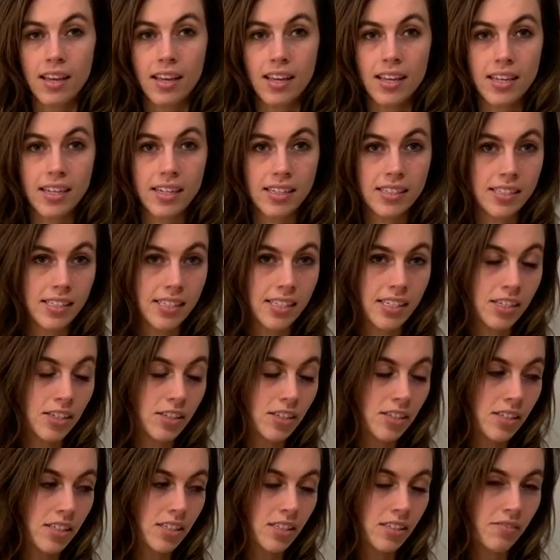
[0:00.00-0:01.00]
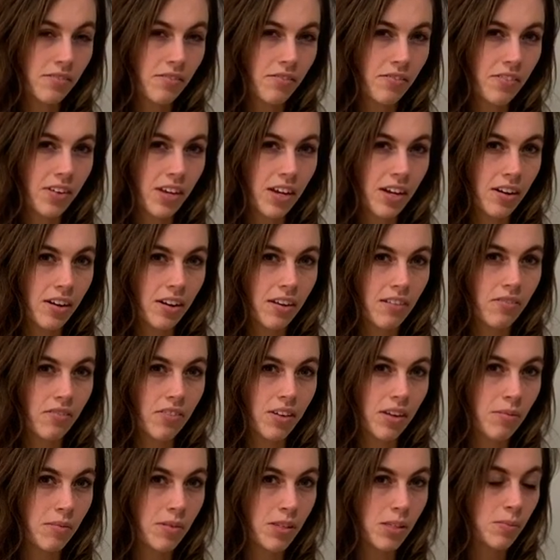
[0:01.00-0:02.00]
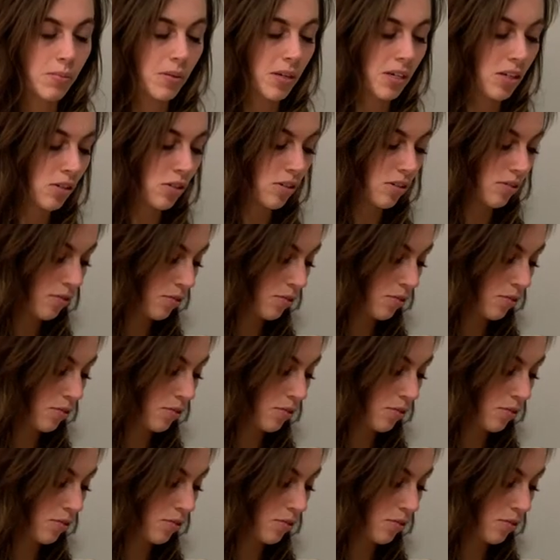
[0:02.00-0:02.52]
And here is a very famous picture